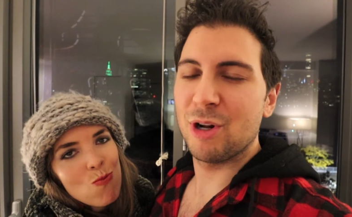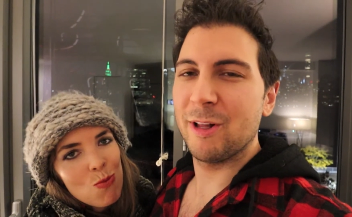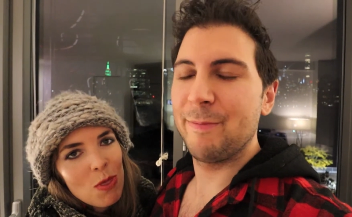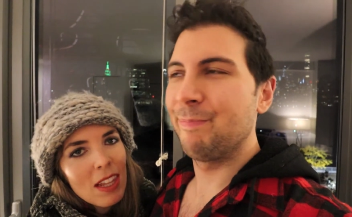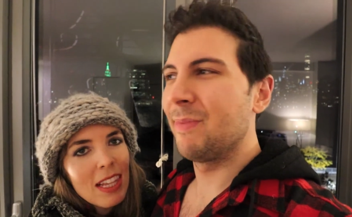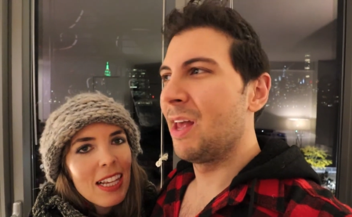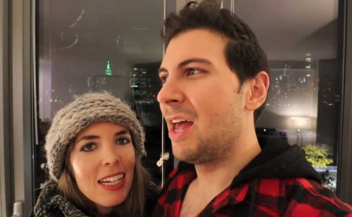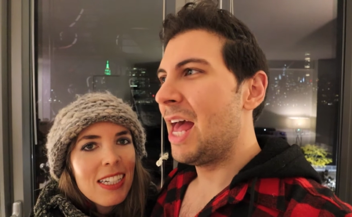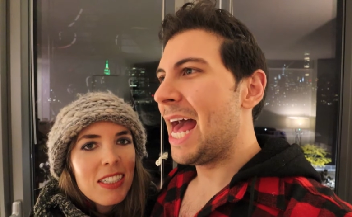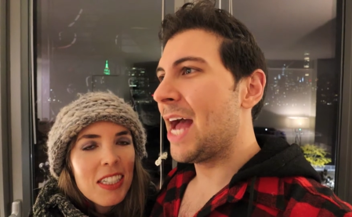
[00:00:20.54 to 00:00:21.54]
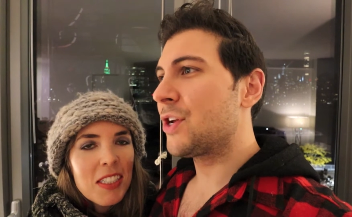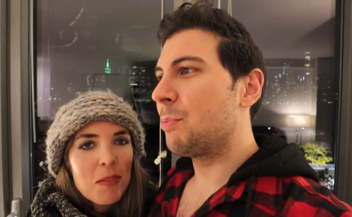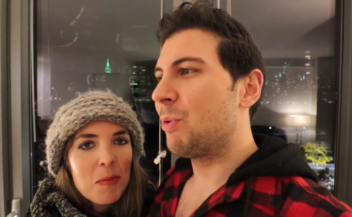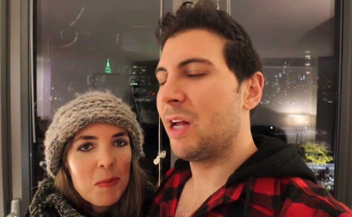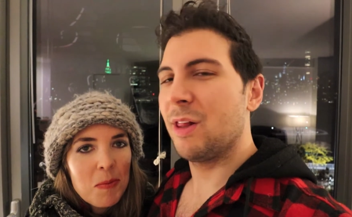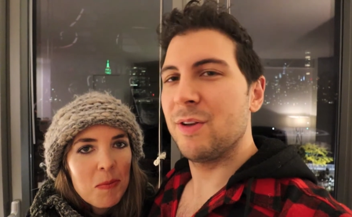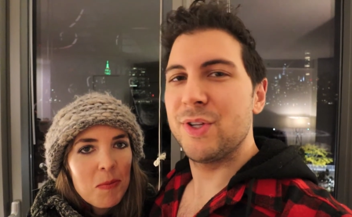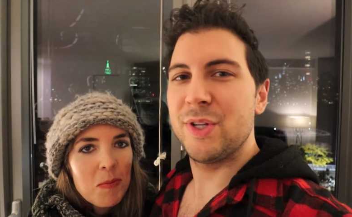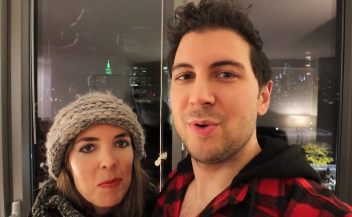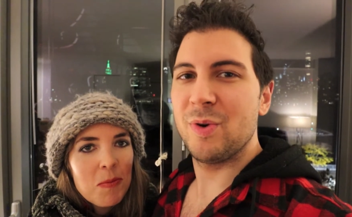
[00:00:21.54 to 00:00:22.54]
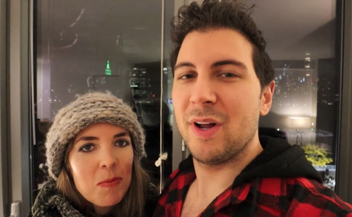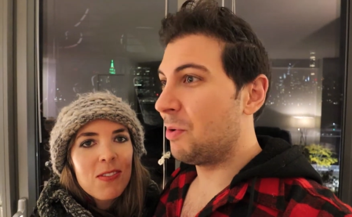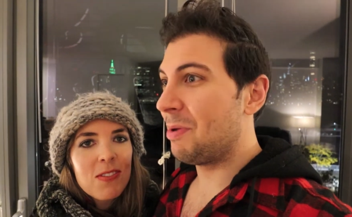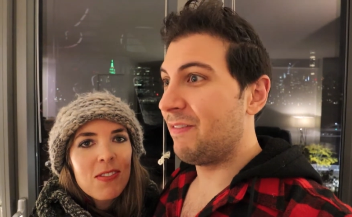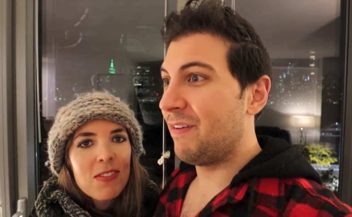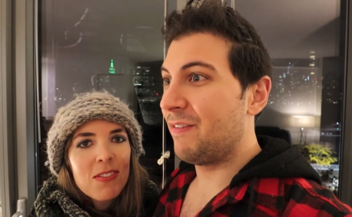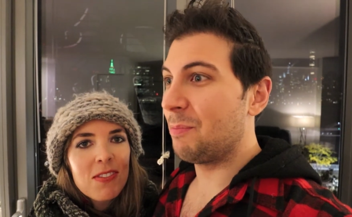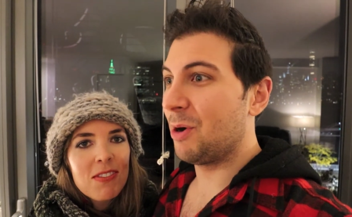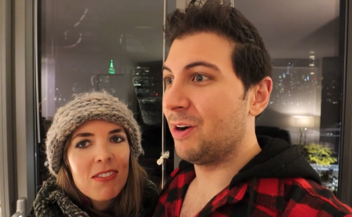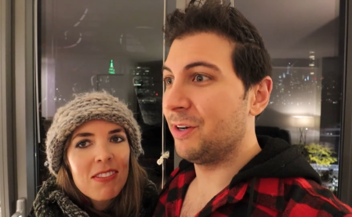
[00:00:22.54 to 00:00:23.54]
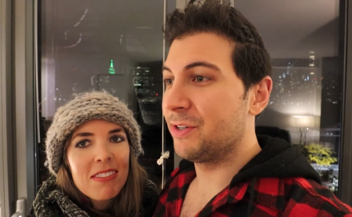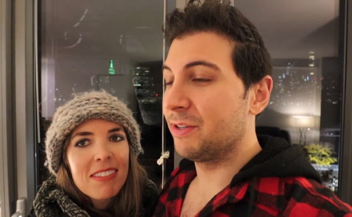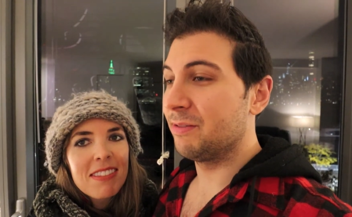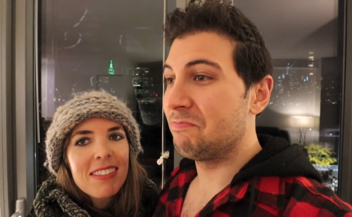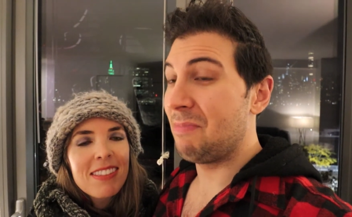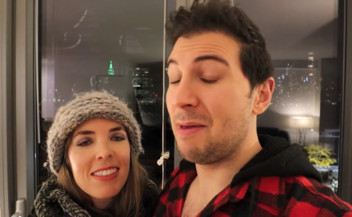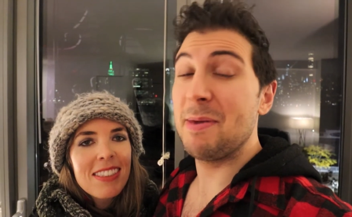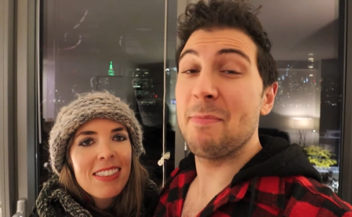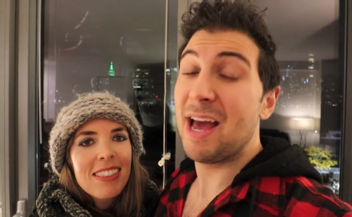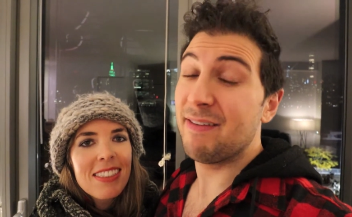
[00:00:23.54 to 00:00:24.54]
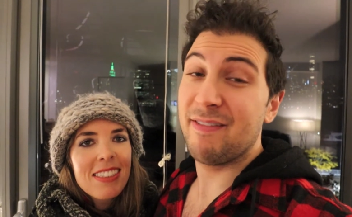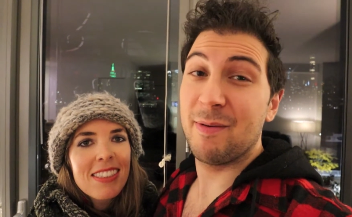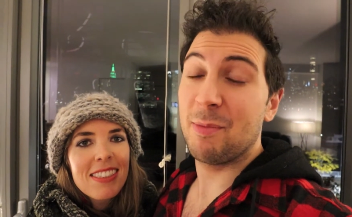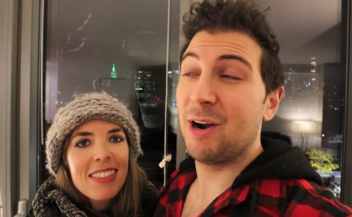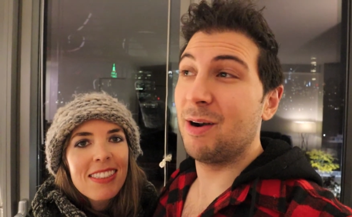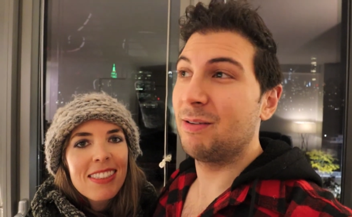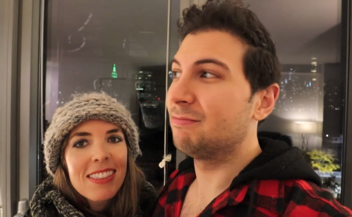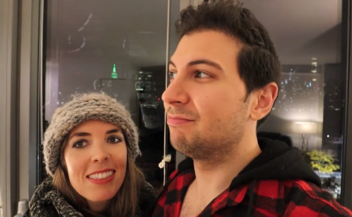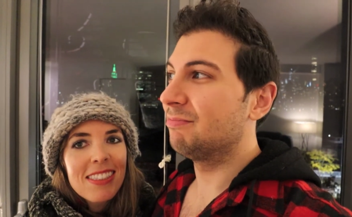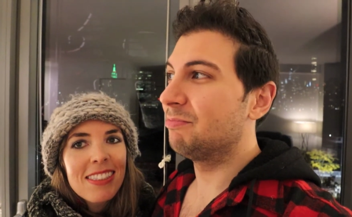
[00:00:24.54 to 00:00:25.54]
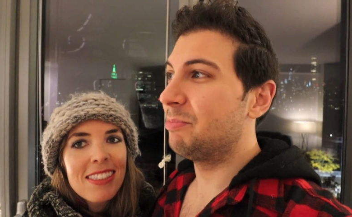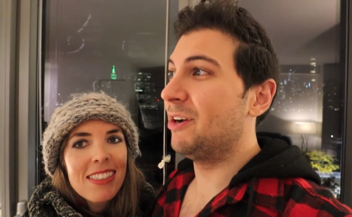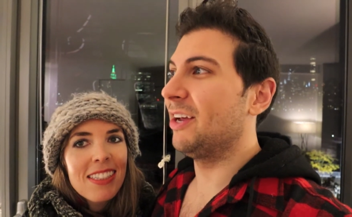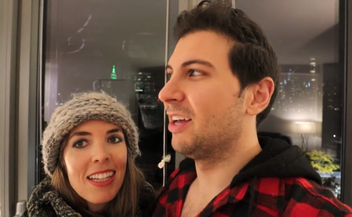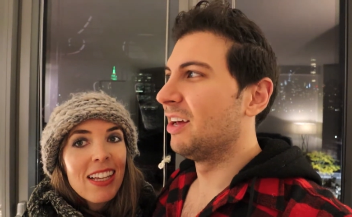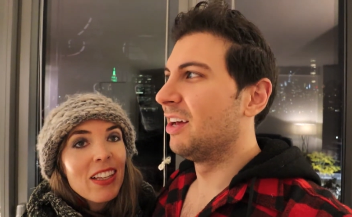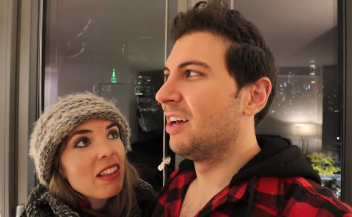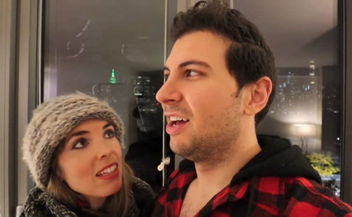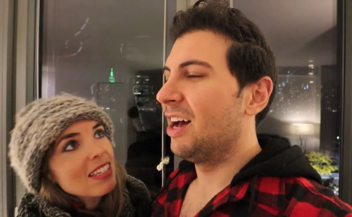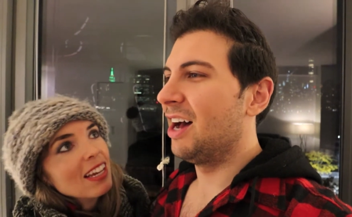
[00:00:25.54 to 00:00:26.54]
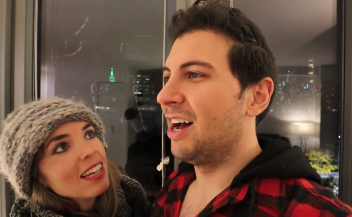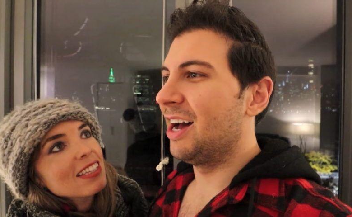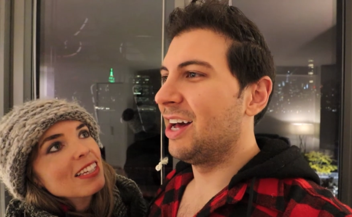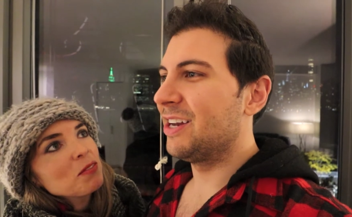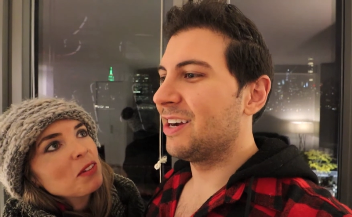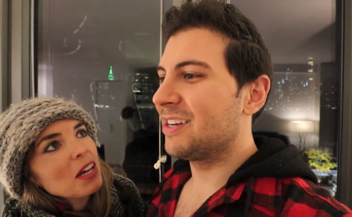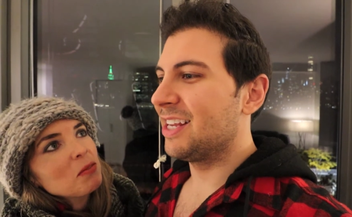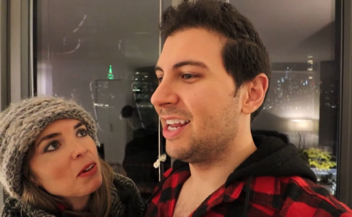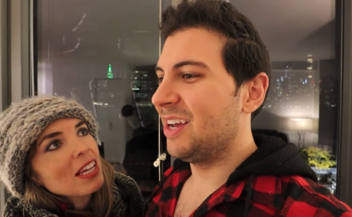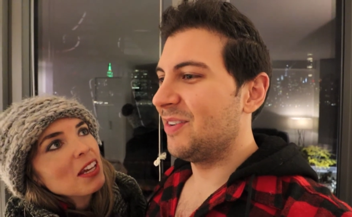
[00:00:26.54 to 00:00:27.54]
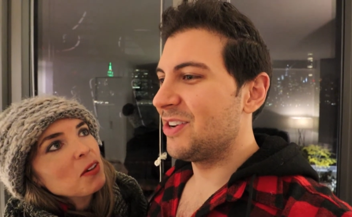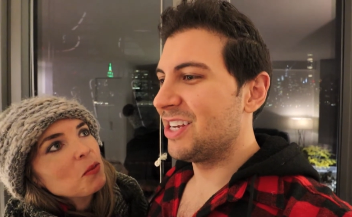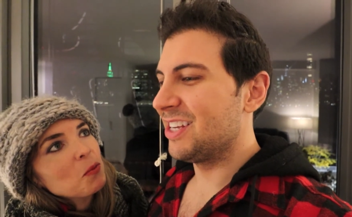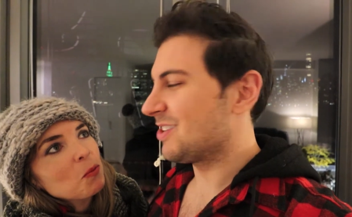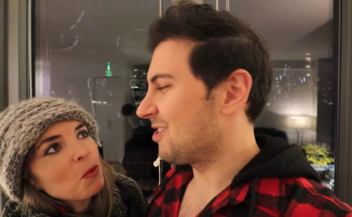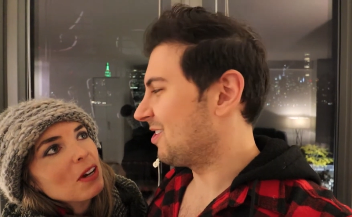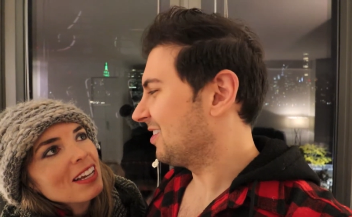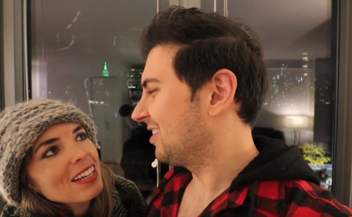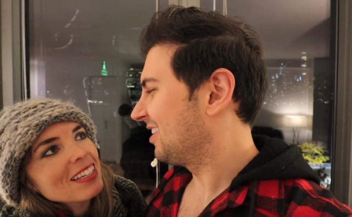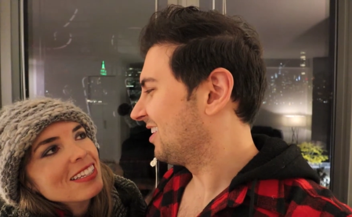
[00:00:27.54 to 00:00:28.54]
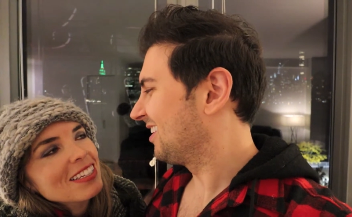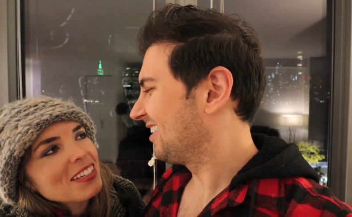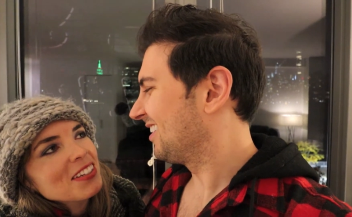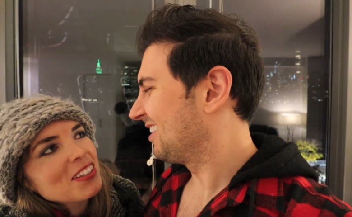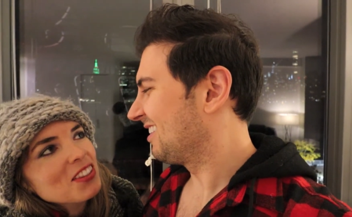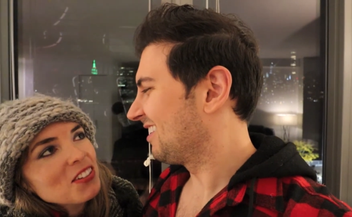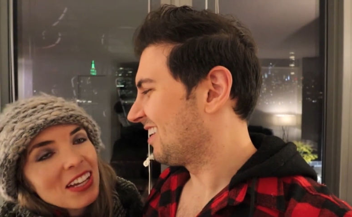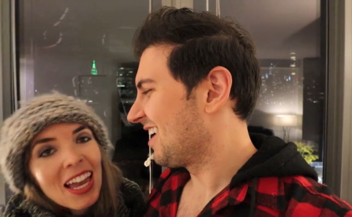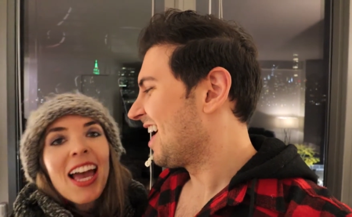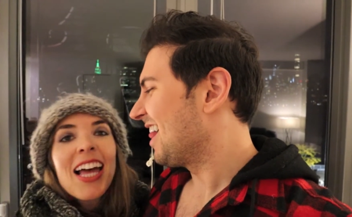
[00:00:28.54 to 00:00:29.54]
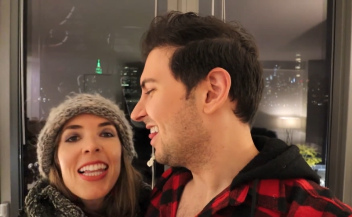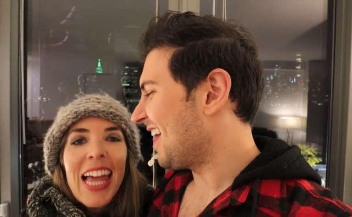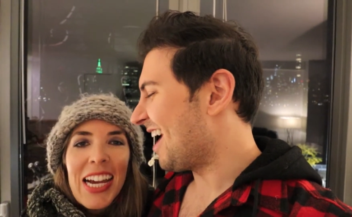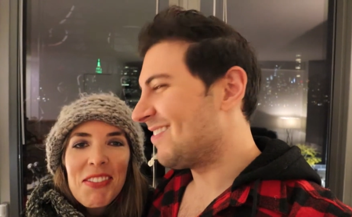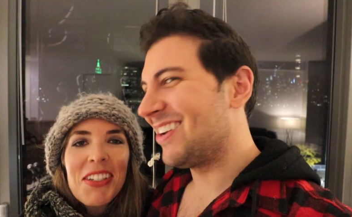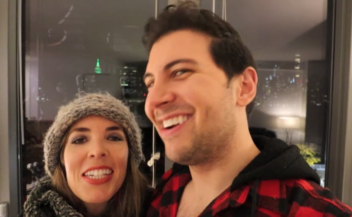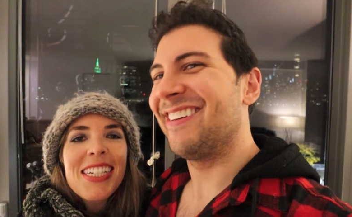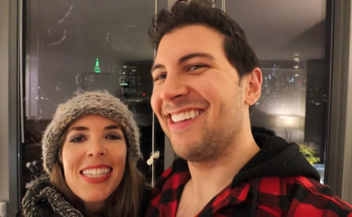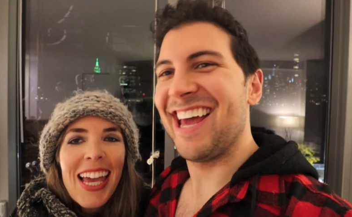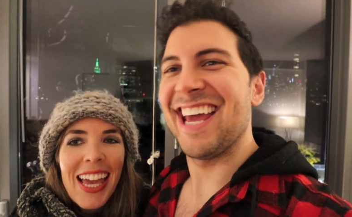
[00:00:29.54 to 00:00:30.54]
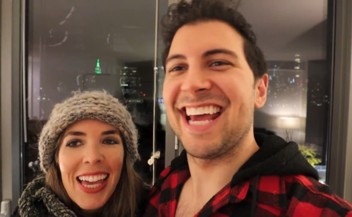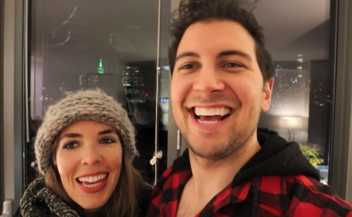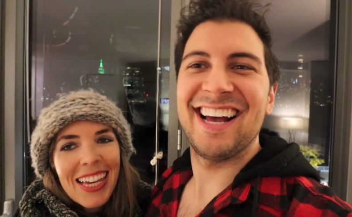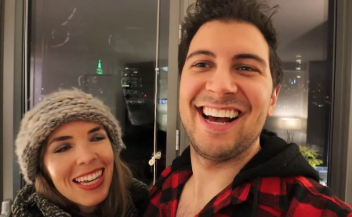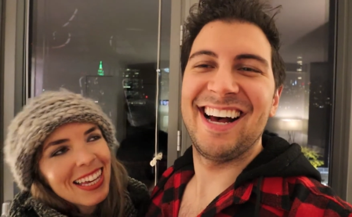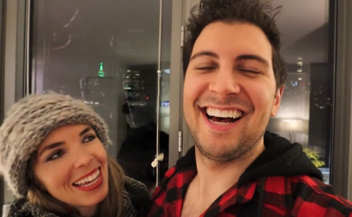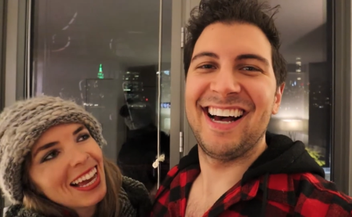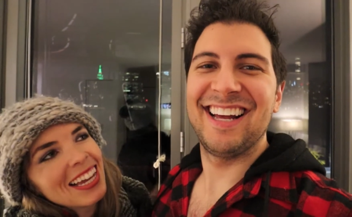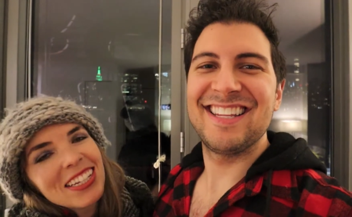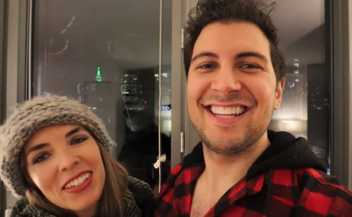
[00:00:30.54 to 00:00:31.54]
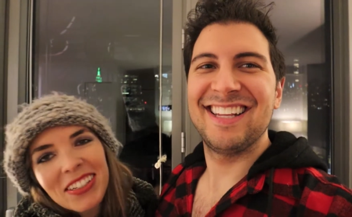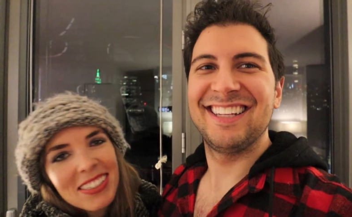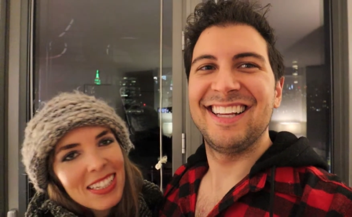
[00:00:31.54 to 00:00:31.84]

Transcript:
Speaker 1: in Brooklyn. Actually, pretty close to one of my favorite bars, maybe my favorite bar period.
Speaker 2: Let's say it at the uh, same time. City, Ready? Which is called one, two, three. Lavender, Lavender Lake. Lake. Uh, I knew he